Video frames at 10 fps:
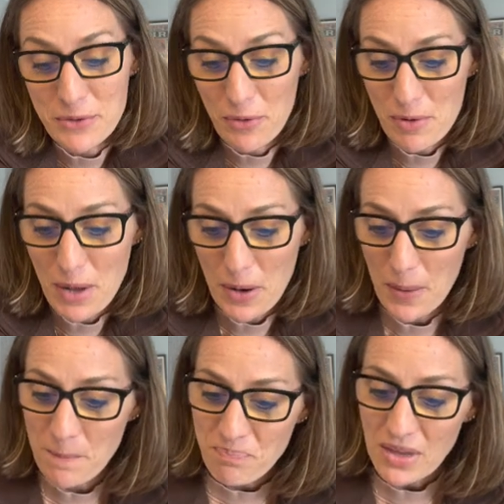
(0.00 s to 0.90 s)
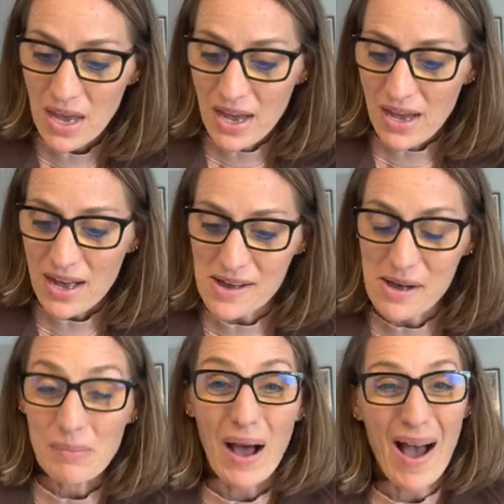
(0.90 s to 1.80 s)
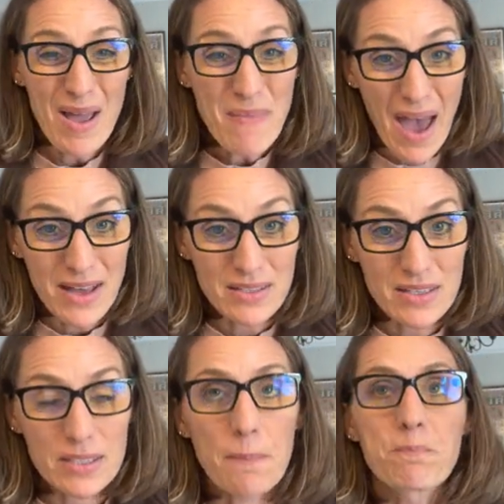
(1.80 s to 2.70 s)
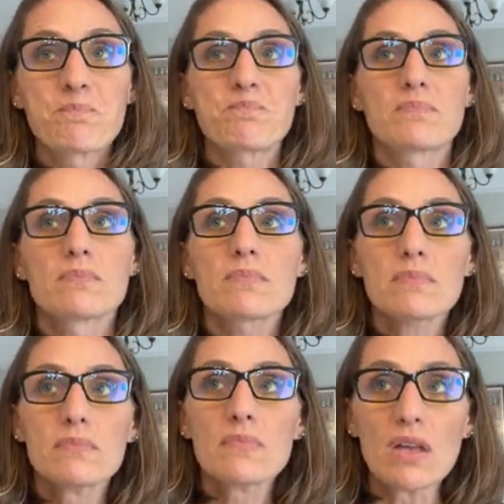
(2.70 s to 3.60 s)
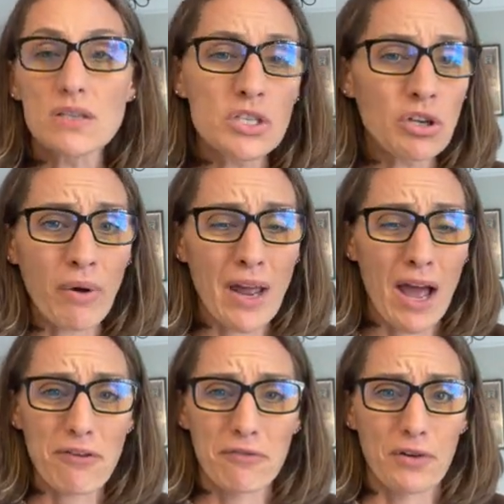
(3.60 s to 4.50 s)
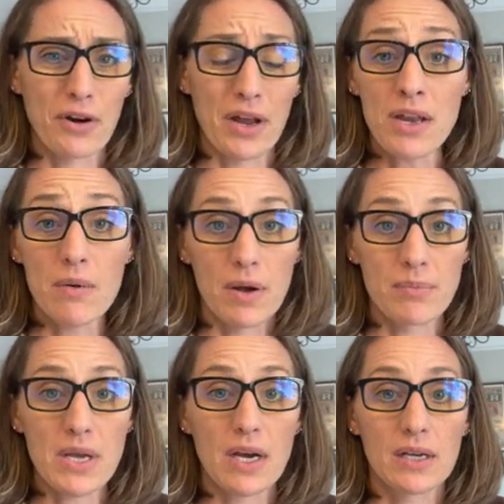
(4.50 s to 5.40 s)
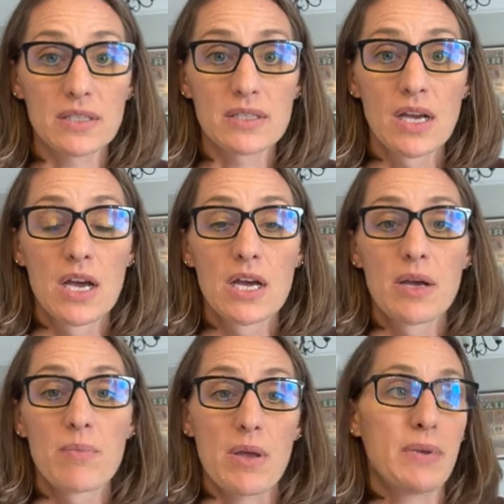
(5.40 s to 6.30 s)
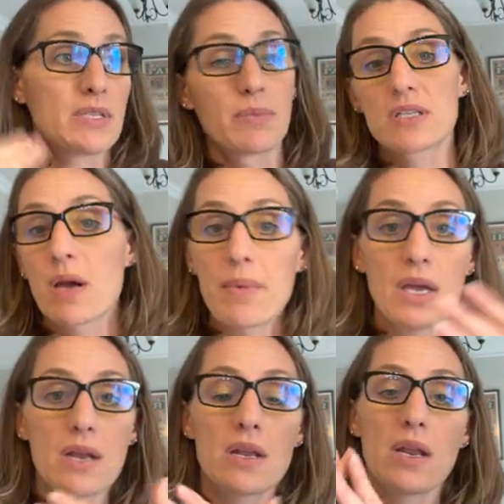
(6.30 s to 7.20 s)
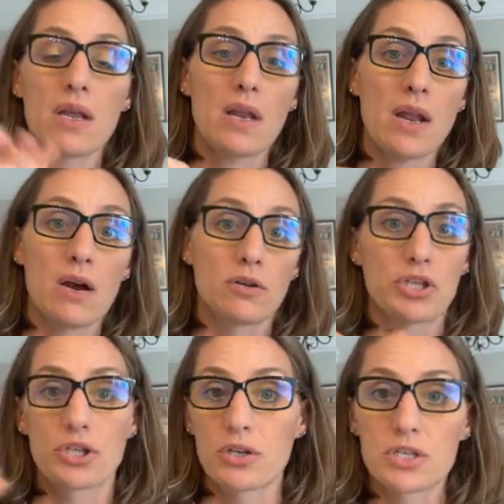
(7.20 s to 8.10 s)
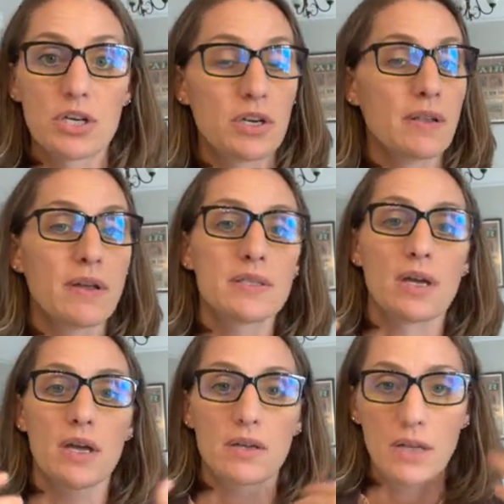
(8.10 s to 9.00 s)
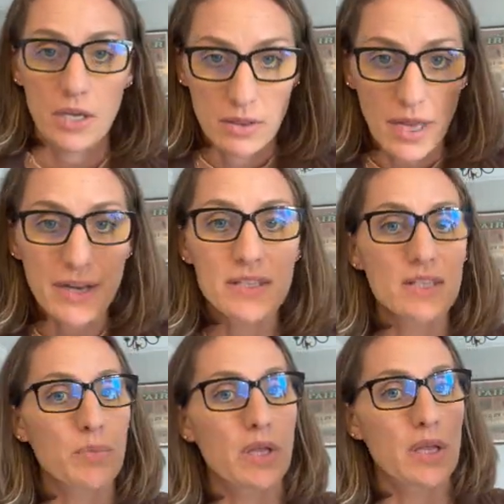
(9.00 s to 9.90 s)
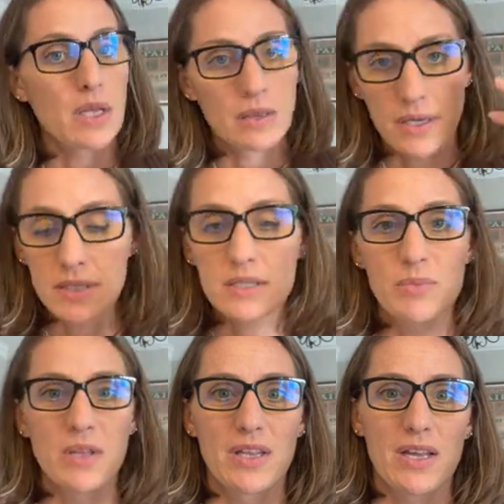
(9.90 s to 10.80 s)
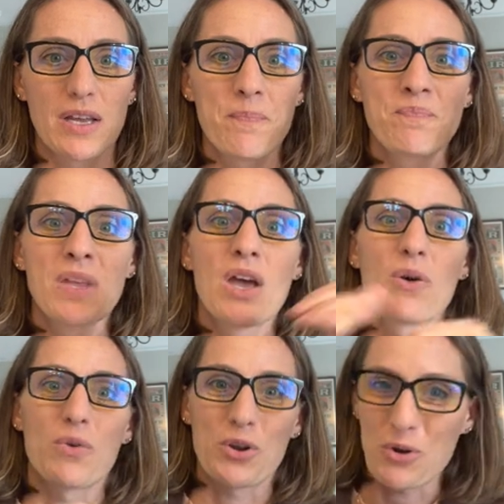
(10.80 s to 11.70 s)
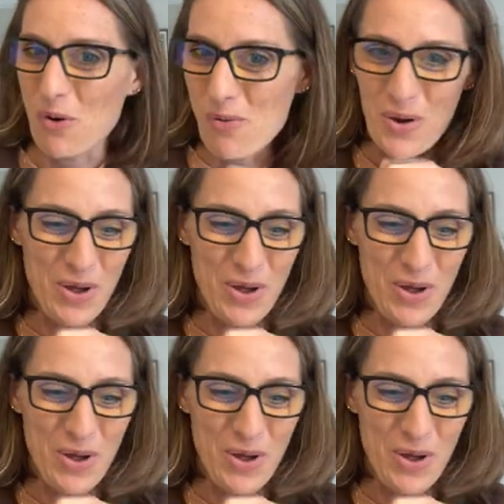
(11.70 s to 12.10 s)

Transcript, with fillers: sure they're better. Um, eye masks. This is a great hack for anyone because maybe someone's coming in and, in and out and turning lights on. Like your light is stimulating, light is stimulating. We're gonna go